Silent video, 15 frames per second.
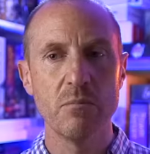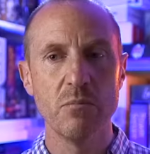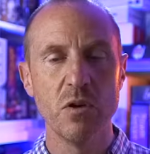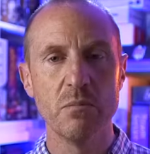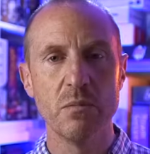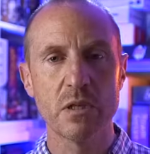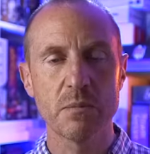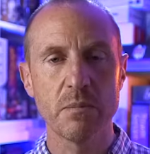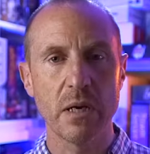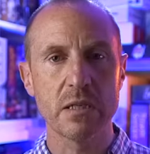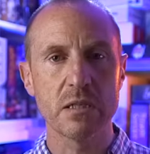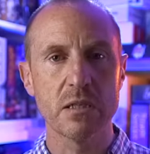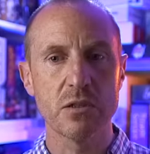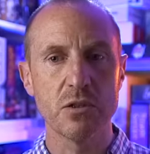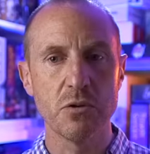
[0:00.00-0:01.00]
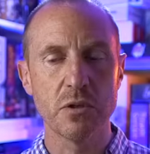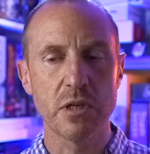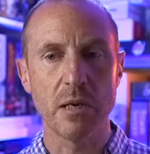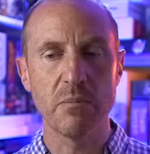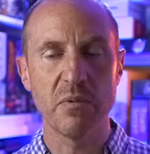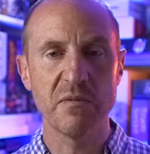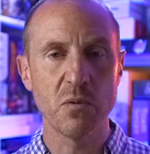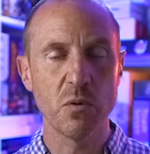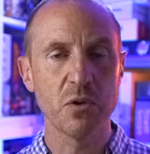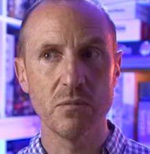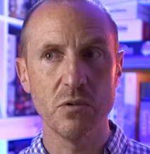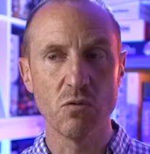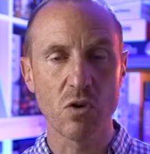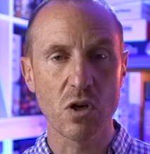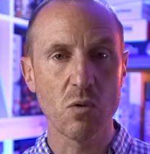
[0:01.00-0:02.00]
movement spaces you get before
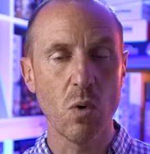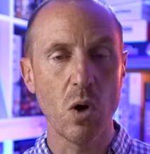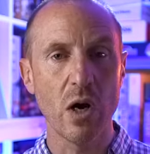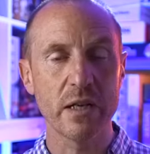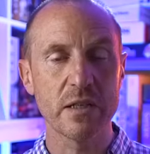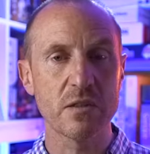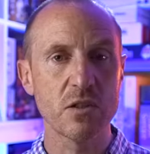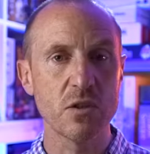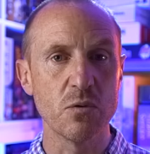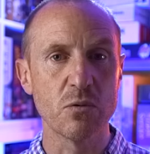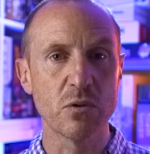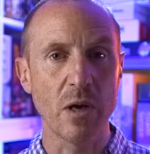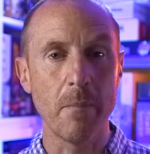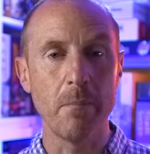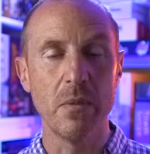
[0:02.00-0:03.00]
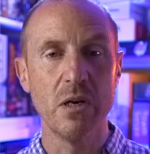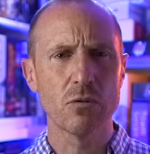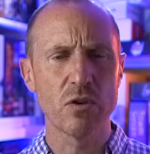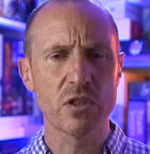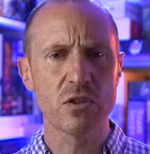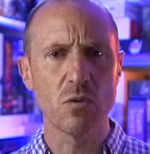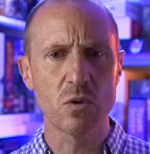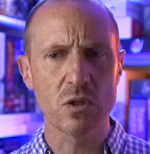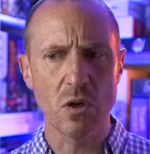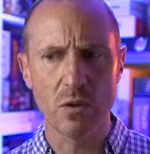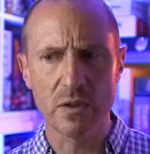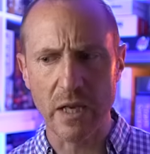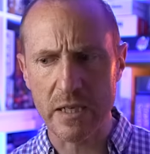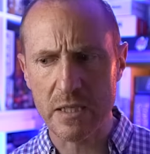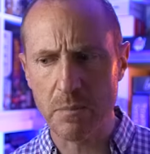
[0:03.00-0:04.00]
you're required to dump crystals
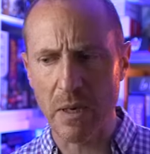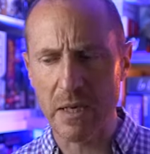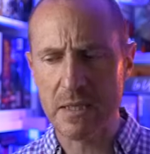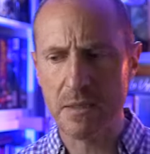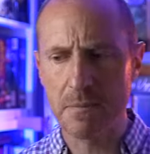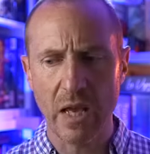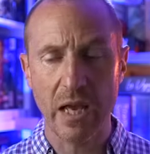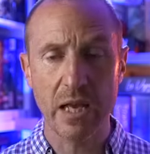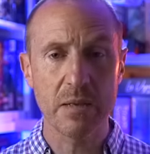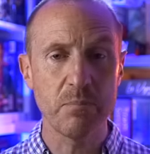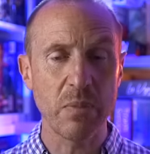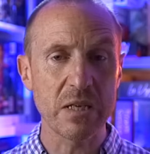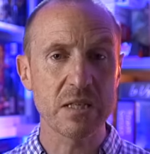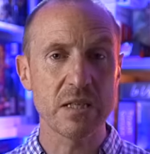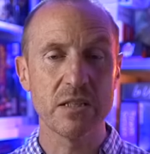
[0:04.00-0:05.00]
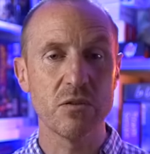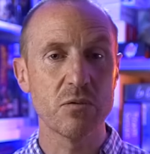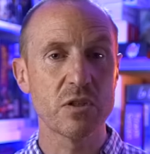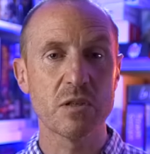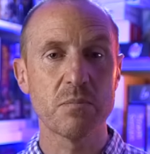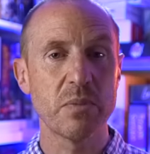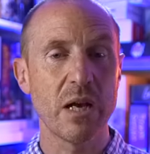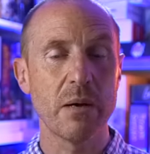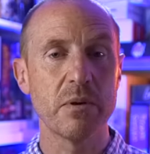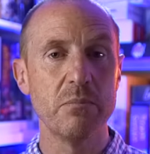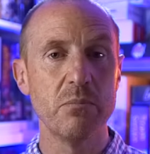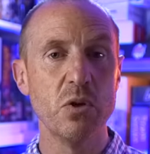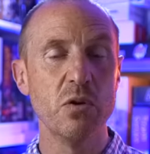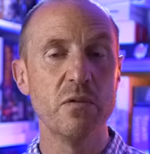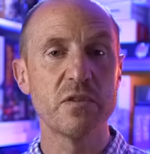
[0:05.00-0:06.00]
on that space. And basically you'll just be able to
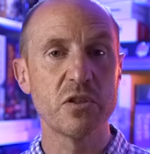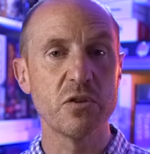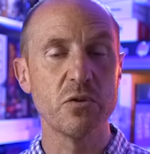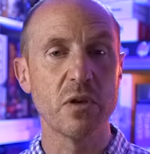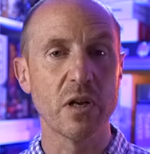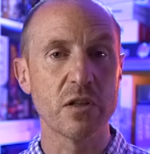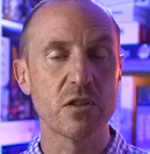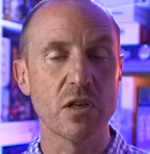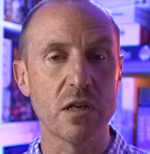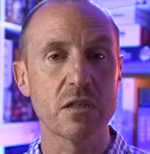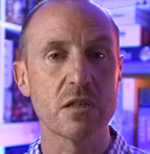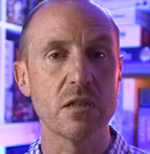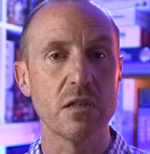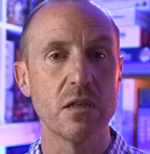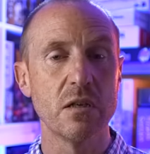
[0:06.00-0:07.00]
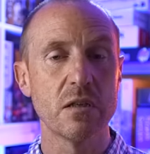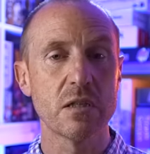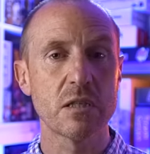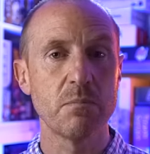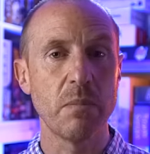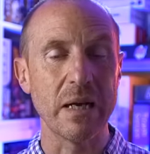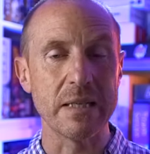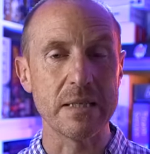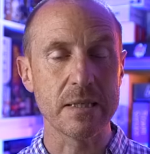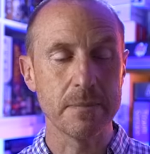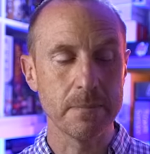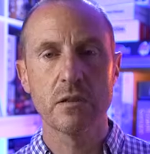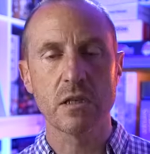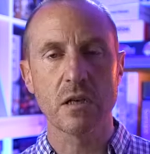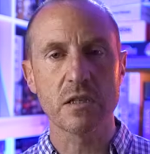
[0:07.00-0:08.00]
move to an adjacent space.
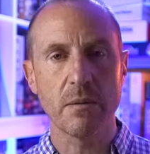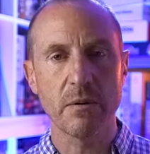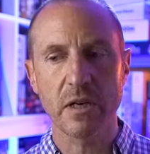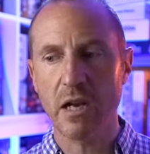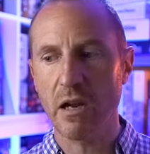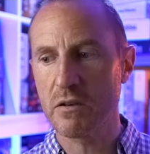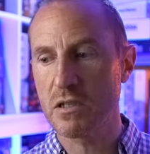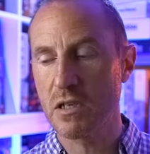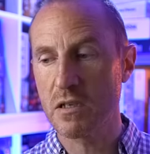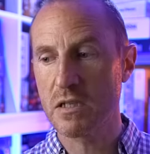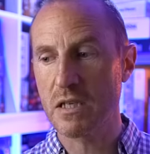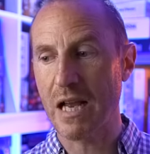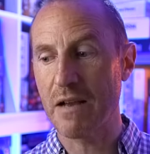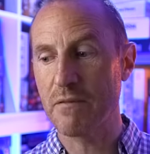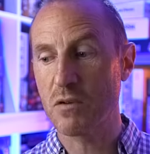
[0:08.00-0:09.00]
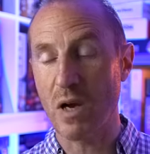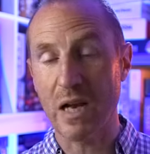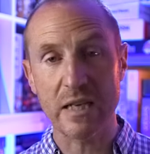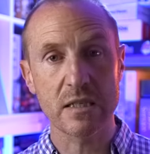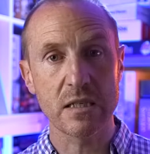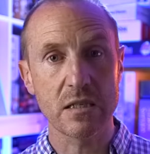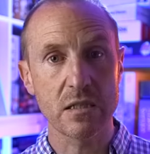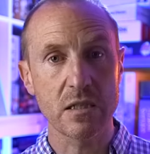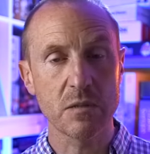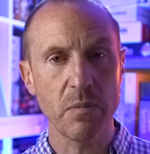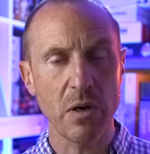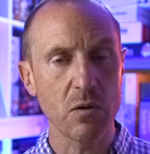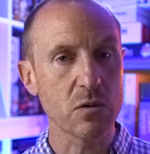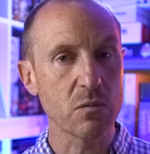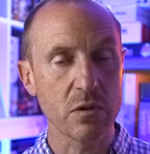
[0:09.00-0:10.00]
So some of the characters have got access to
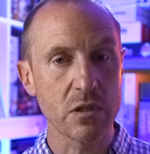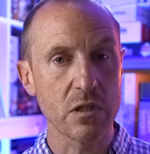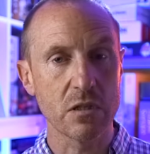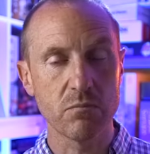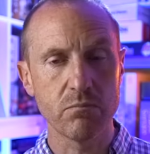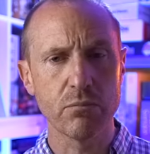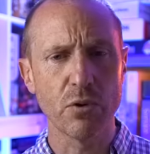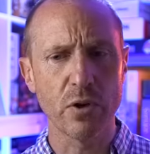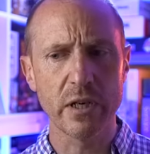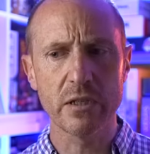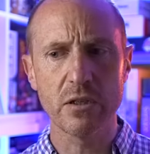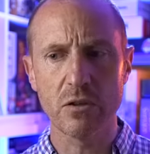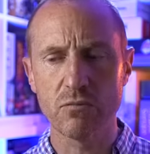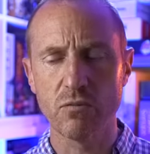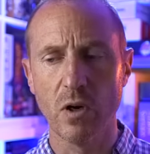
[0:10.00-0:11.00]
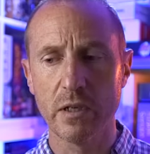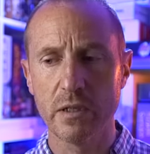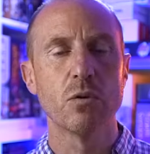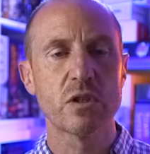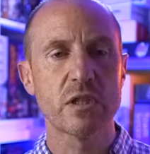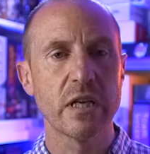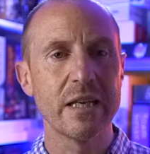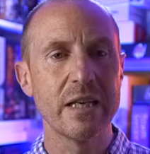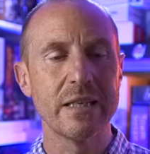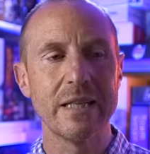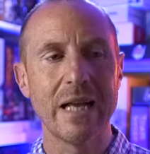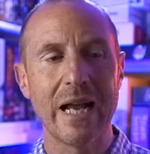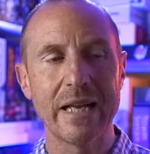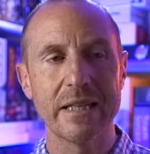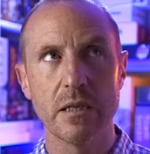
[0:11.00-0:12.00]
spells, which is pretty good, right? You'll see
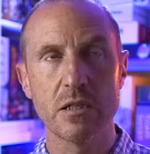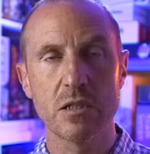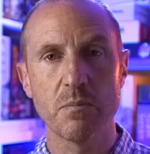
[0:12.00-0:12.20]
that each